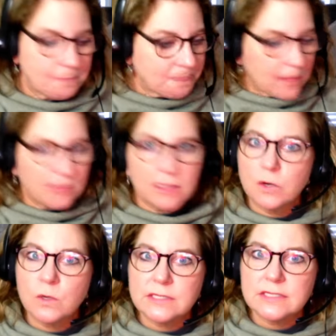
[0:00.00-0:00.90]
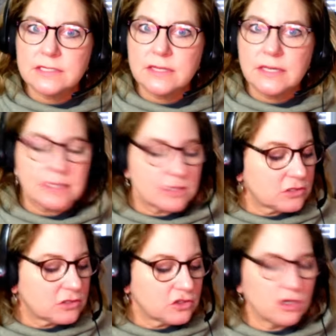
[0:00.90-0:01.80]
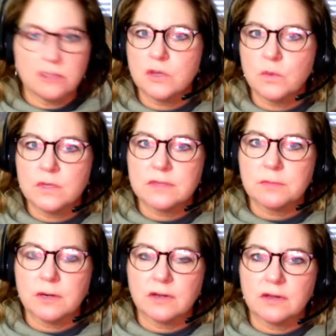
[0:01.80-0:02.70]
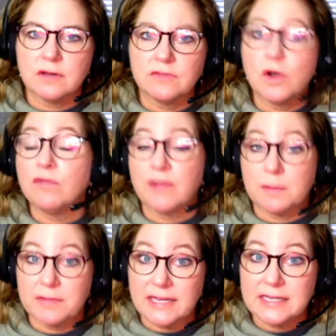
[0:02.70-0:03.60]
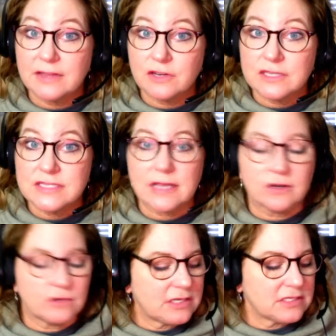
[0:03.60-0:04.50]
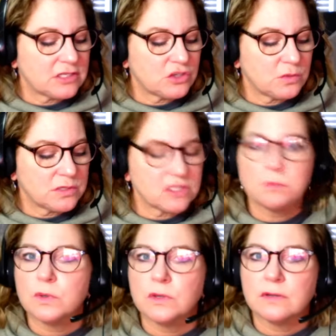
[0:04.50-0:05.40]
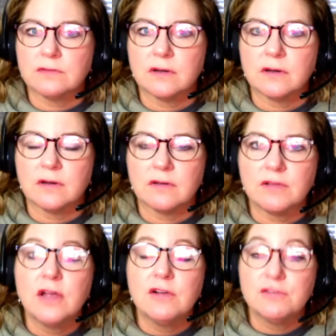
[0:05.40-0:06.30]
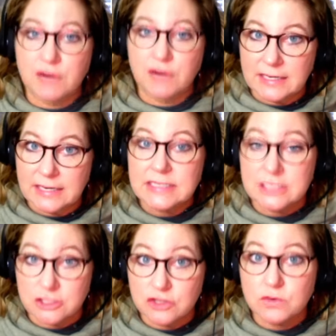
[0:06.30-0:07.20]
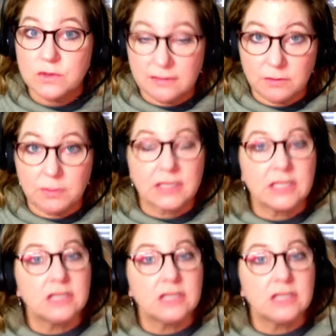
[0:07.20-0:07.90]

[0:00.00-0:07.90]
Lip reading: And then according to this, she also wasn't part of the whole family getting together on Saturdays, and she wasn't supportive of Friday night dinners with everybody.